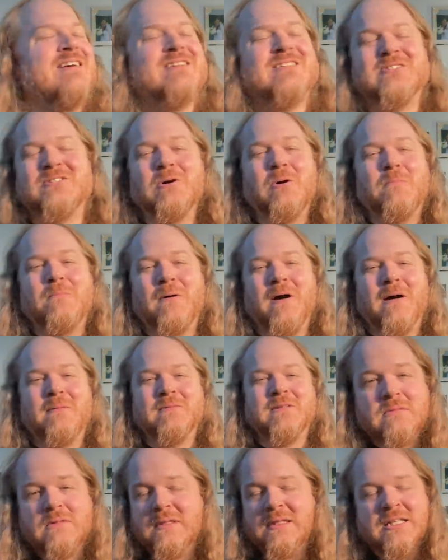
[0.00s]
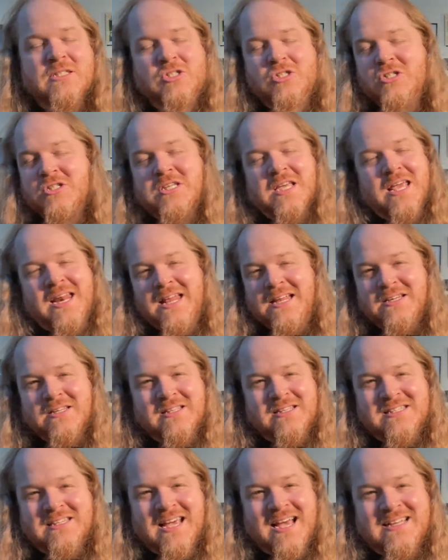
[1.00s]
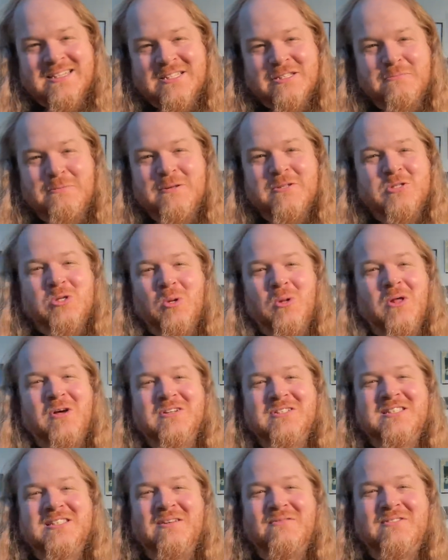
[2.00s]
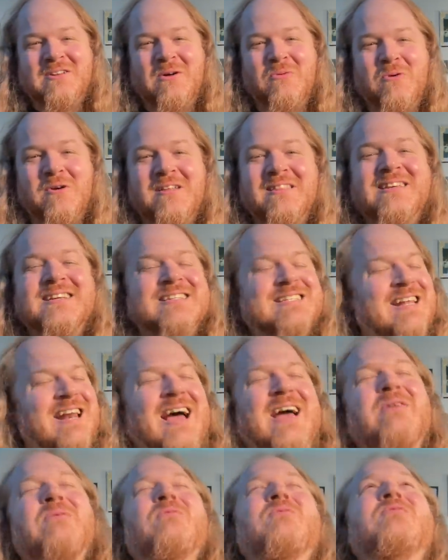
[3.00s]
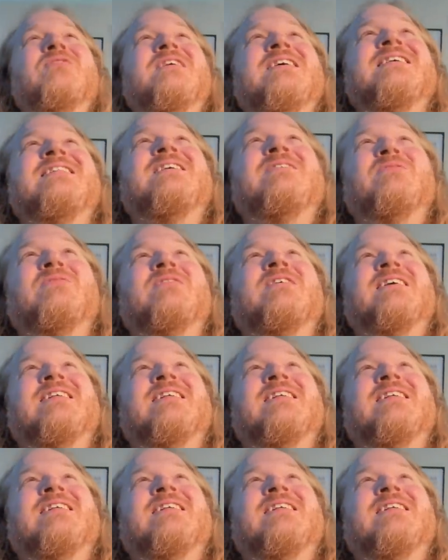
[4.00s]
So pumped. Let's just get into this, guys. It's been so long since I've done one of these, and I really